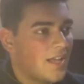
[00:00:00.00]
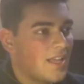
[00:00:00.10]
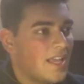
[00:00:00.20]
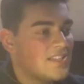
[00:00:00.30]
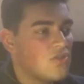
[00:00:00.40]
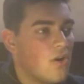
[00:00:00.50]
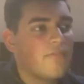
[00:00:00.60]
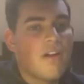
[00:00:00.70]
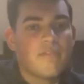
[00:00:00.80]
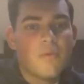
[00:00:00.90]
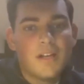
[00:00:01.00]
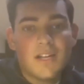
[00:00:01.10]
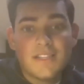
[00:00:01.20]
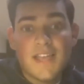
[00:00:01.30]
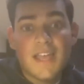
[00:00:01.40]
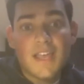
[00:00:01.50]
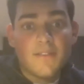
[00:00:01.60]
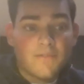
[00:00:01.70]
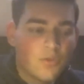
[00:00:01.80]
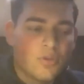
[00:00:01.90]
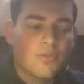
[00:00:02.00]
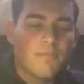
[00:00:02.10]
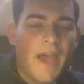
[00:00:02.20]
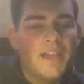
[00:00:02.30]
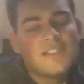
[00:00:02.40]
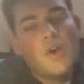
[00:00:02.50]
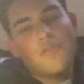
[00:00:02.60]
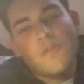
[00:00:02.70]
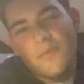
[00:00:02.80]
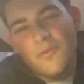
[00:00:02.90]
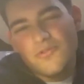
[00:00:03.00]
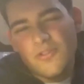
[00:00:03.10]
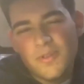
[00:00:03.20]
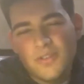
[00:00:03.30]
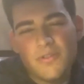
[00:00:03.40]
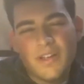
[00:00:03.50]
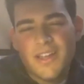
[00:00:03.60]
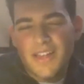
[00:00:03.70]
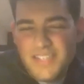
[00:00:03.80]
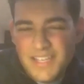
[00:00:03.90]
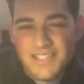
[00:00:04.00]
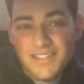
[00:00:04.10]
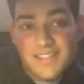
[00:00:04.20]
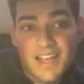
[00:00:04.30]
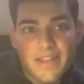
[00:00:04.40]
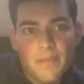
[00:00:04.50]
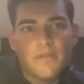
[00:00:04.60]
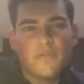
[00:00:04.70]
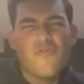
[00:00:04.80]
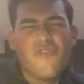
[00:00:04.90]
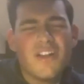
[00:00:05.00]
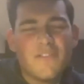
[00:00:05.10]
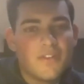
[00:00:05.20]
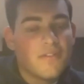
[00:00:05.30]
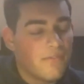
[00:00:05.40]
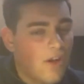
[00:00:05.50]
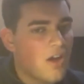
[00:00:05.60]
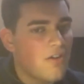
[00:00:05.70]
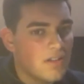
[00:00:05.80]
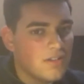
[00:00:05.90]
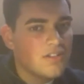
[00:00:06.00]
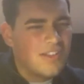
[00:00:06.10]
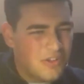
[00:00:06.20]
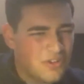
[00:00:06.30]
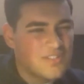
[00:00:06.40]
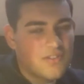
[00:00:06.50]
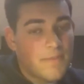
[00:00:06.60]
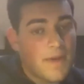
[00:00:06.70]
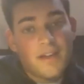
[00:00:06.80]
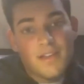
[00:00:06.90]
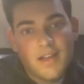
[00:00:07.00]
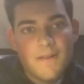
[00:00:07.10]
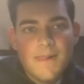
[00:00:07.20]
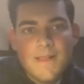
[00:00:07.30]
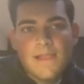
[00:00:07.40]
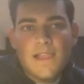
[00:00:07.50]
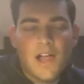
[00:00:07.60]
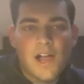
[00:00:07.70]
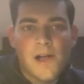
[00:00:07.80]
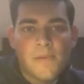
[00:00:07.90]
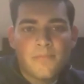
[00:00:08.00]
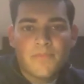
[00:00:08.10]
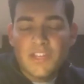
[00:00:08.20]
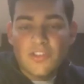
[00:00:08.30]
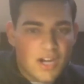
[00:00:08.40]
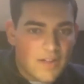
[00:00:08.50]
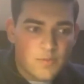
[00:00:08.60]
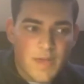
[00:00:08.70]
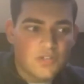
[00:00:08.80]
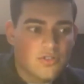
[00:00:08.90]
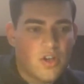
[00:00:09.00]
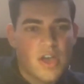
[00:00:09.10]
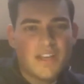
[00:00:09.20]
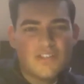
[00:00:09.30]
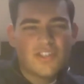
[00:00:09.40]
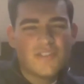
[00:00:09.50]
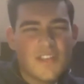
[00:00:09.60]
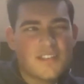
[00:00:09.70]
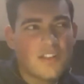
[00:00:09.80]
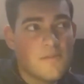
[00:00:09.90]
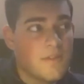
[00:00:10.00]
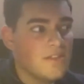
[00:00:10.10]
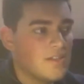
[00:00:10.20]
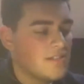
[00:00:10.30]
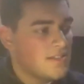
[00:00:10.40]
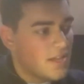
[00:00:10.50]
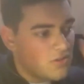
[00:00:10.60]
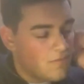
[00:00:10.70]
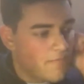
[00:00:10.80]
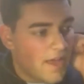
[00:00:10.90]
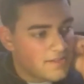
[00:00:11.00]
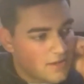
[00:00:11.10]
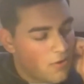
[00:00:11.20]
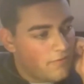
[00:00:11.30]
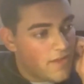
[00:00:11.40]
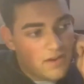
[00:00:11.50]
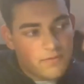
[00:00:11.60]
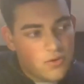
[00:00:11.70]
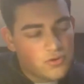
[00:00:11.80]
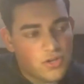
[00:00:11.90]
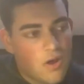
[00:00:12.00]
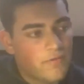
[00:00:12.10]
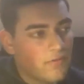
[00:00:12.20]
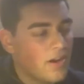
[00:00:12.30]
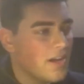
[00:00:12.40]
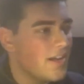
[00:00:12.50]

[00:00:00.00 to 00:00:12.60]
it's not for everyone. I'd say if you can back yourself in the boardroom, and it's easy to say that, but if you really think you're firing, you got something about you, and you don't have to be extroverted. It just necessarily means, as I said, you can back yourself. Then of course, go for it.